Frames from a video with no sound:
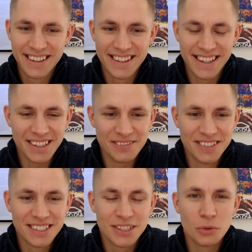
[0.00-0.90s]
Damn,
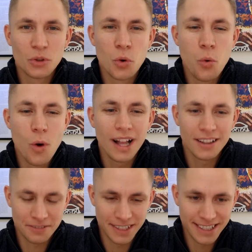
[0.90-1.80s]
so 12
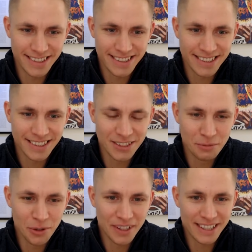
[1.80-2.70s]
years. You're
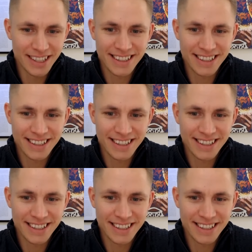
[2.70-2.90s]
more than a